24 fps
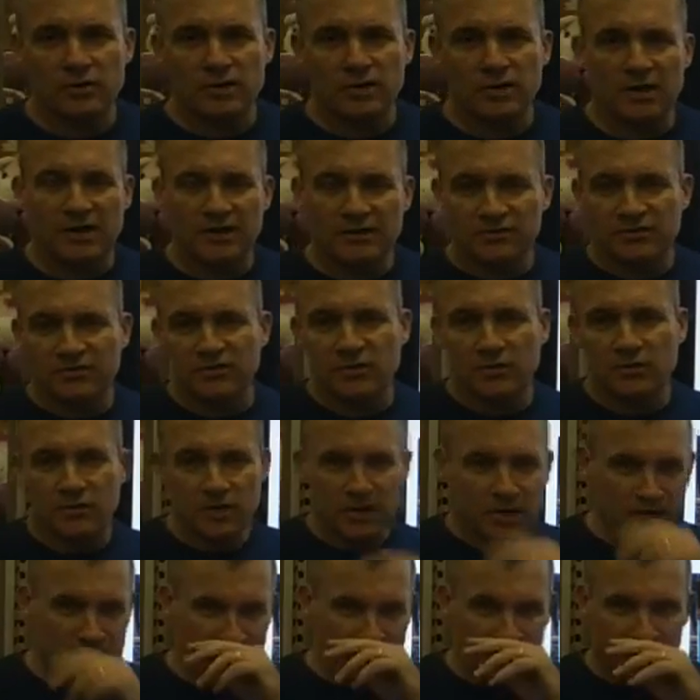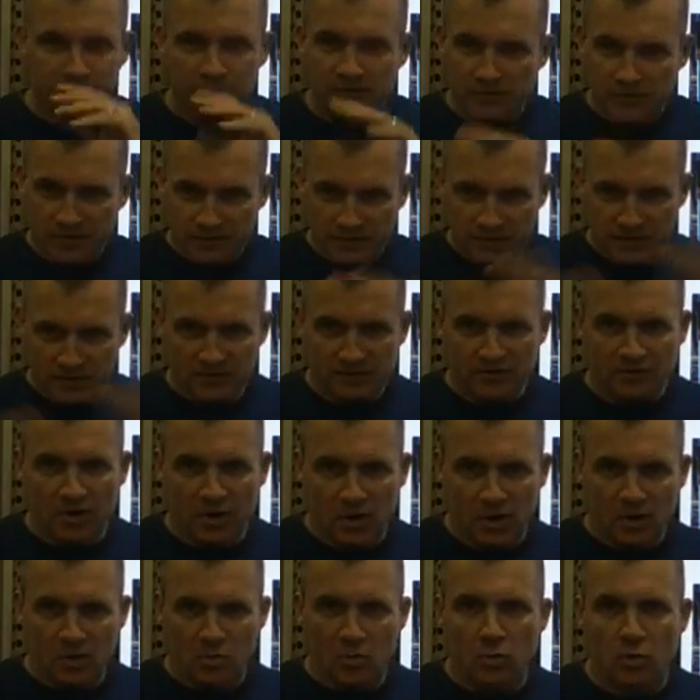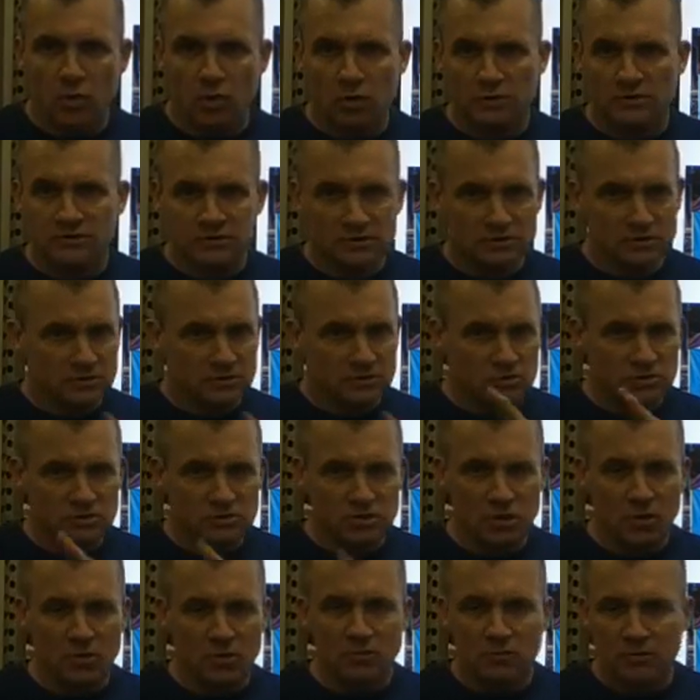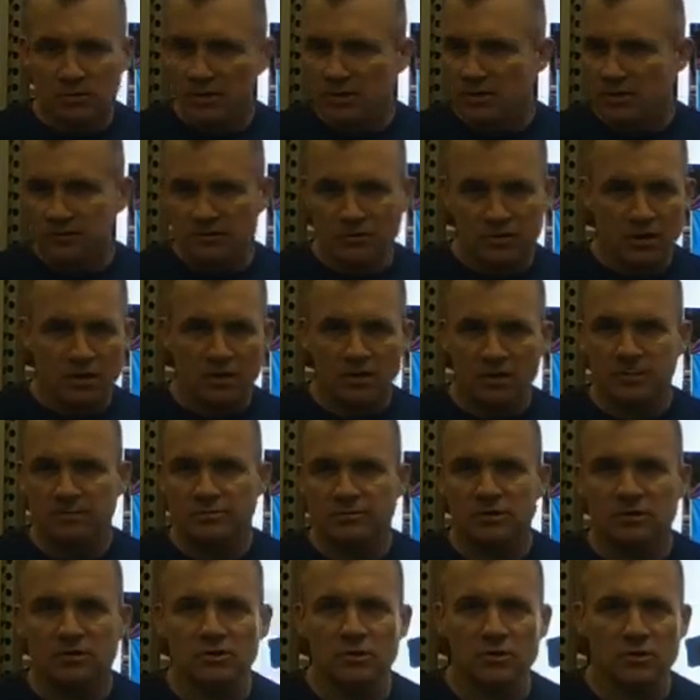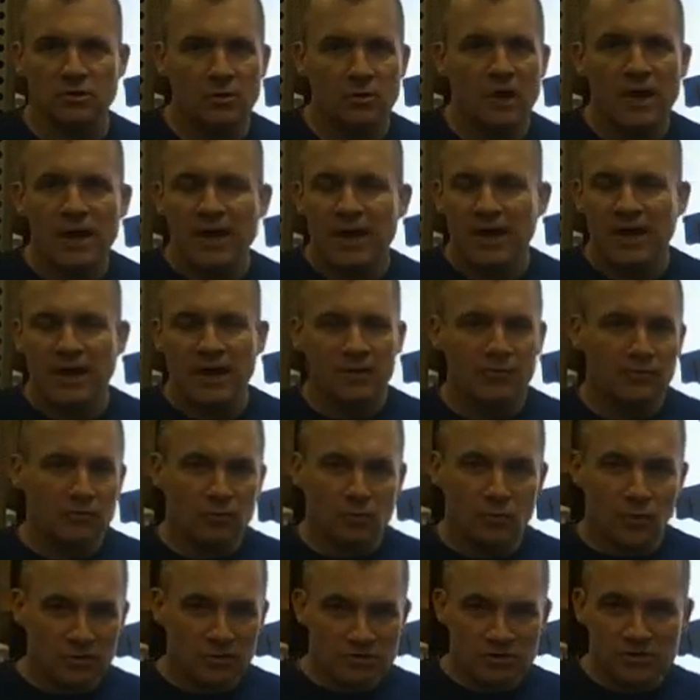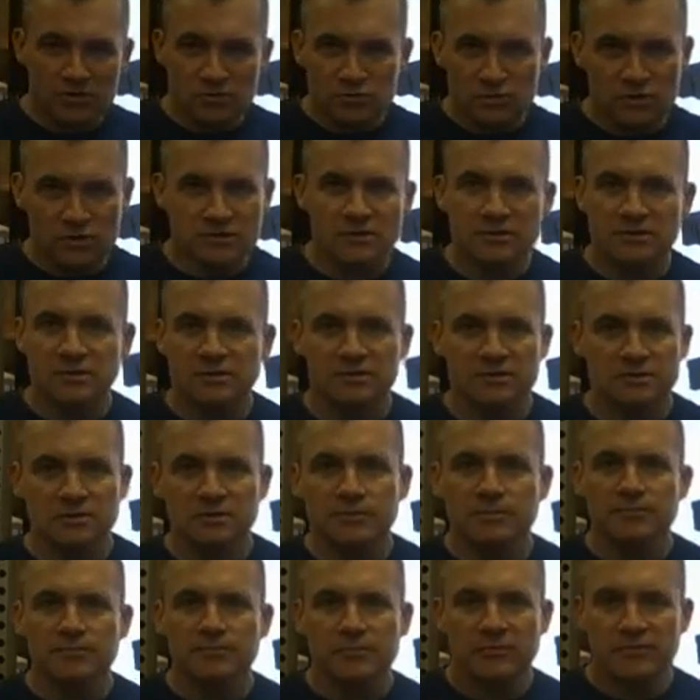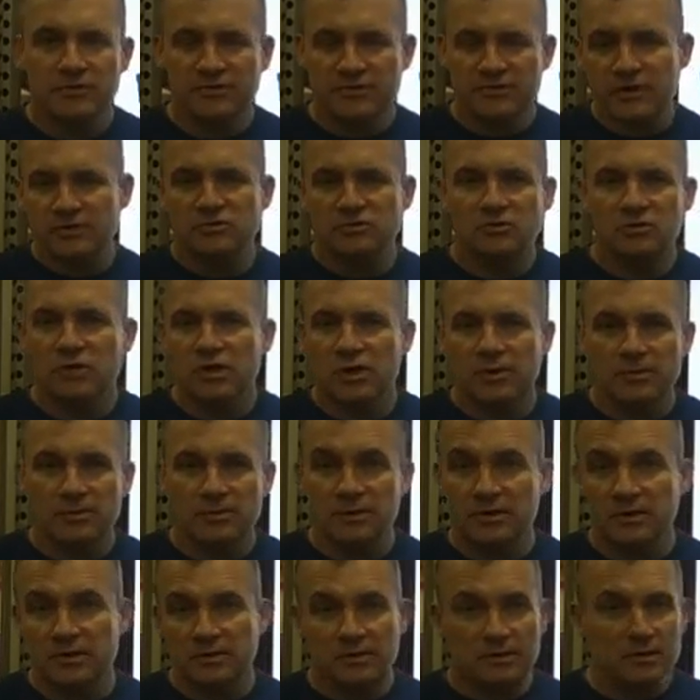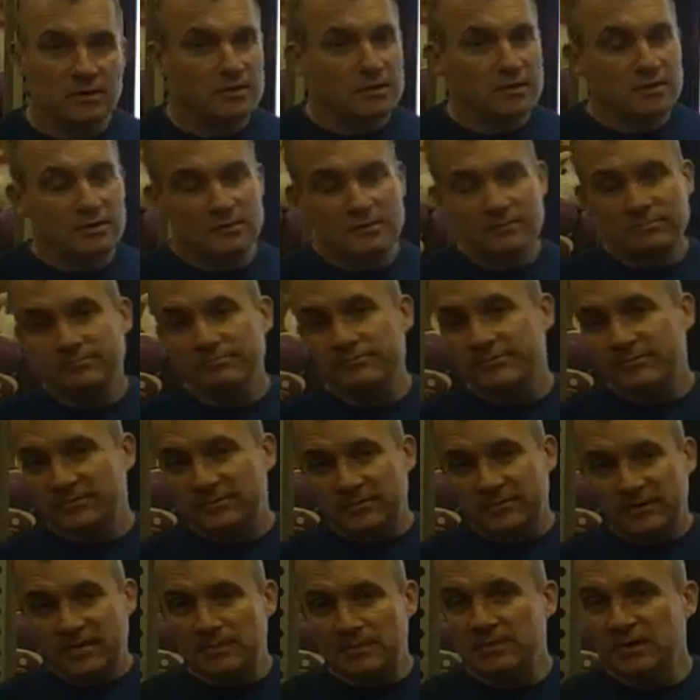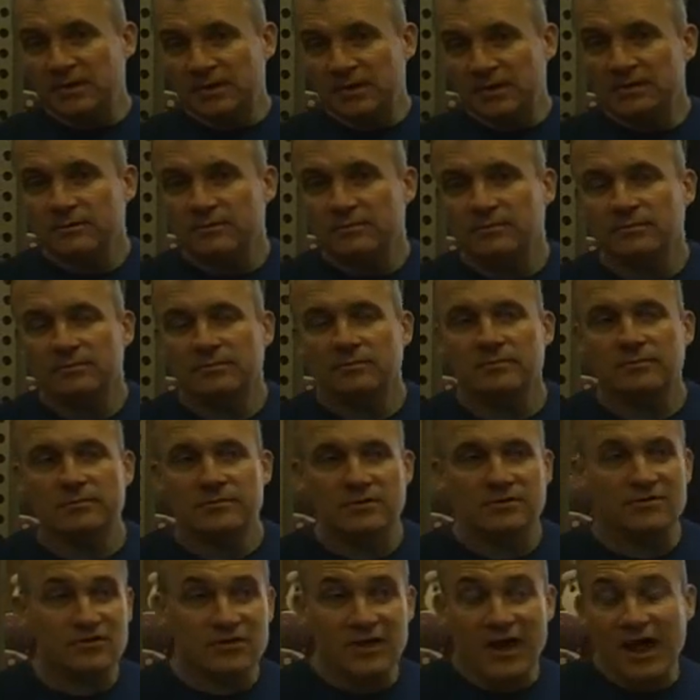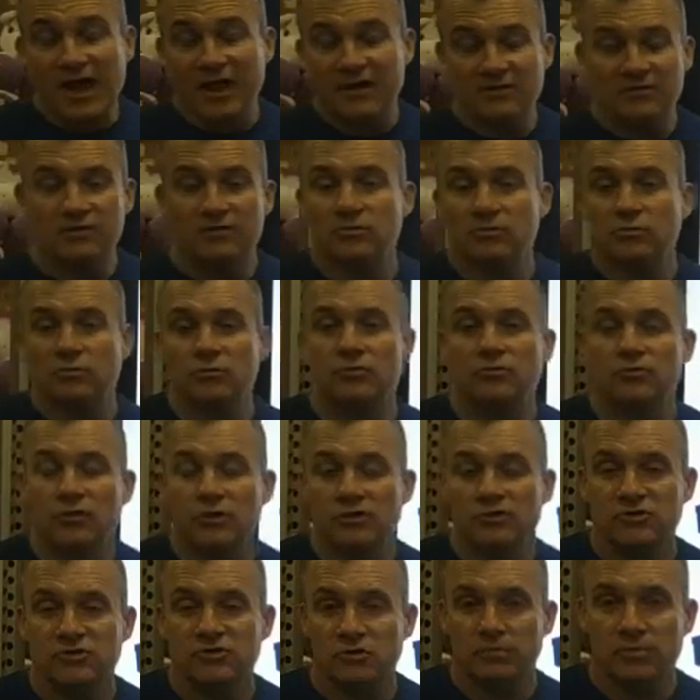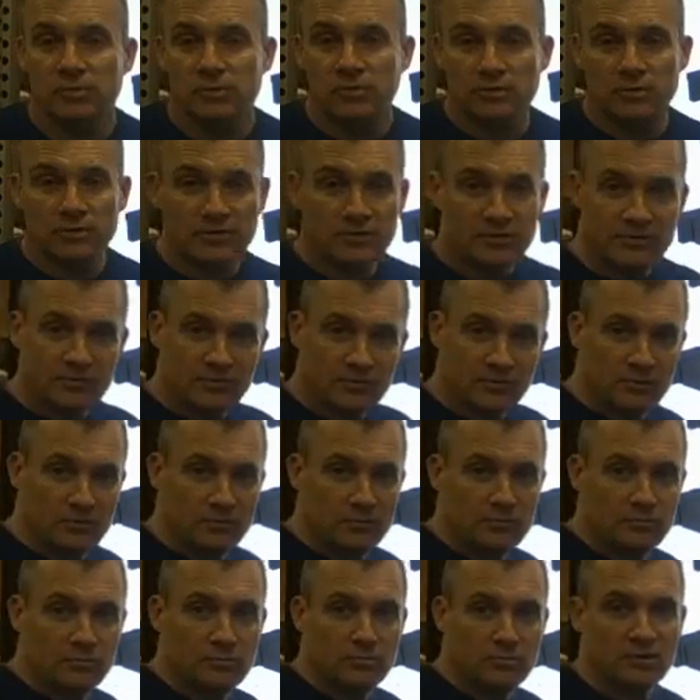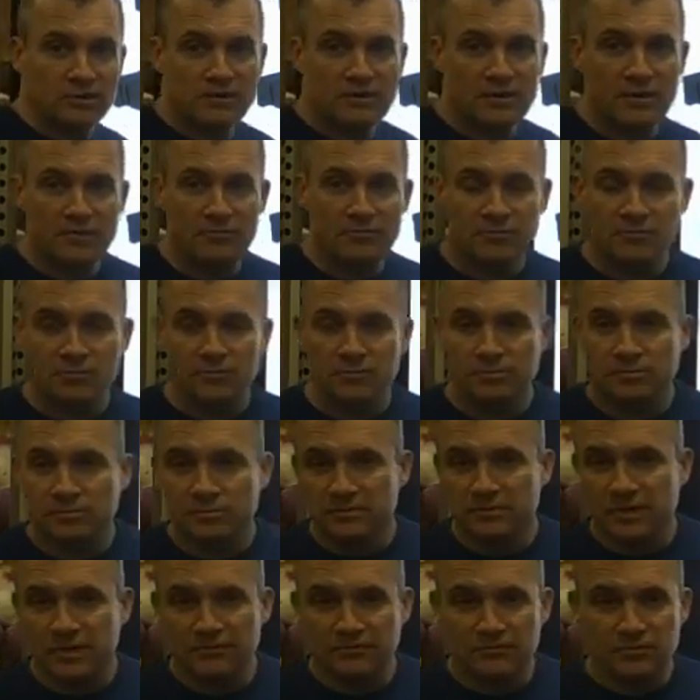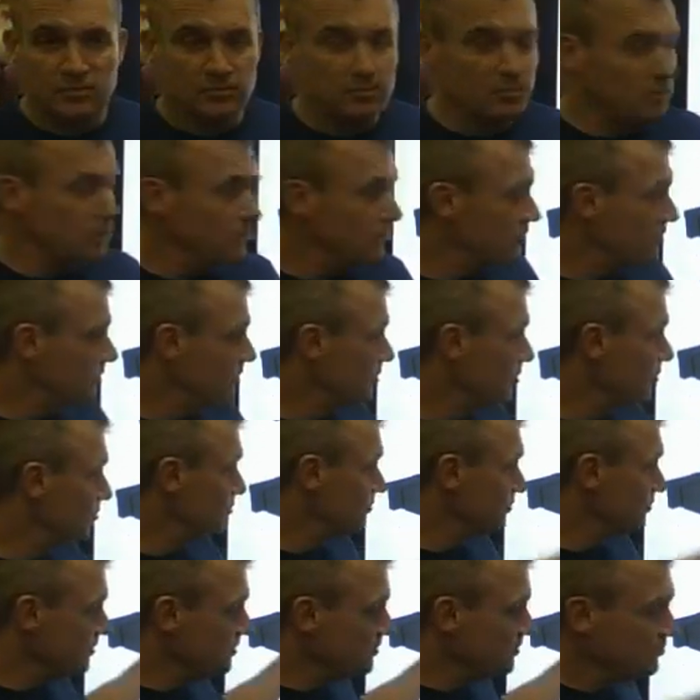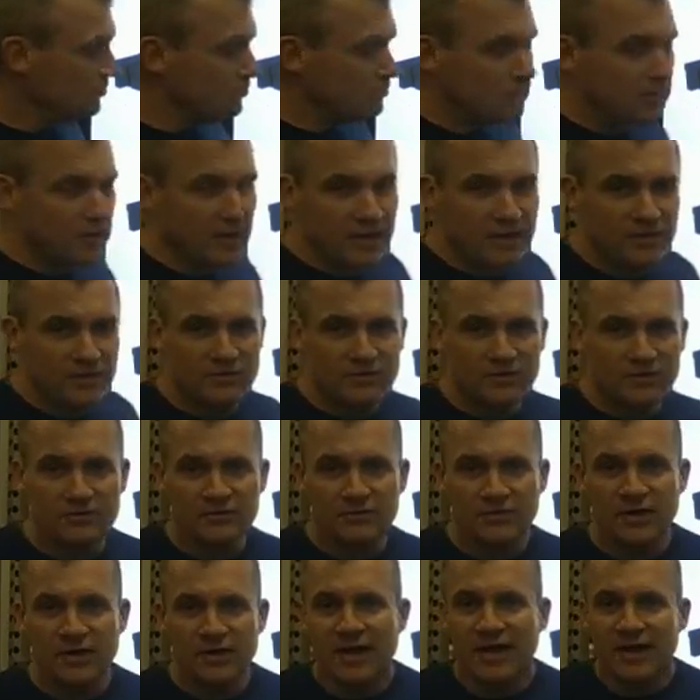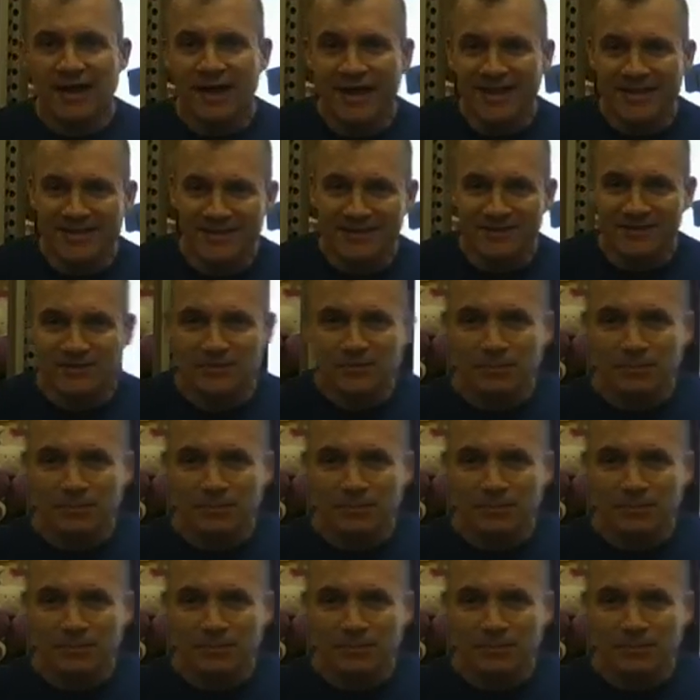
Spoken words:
in it and staircase. This all works. You don't, it's all up to you. And what's interesting is the size of your company can be disguised through a trade show booth. Look at this little 10-foot 10-foot booth. It goes in these 2 cases, and this is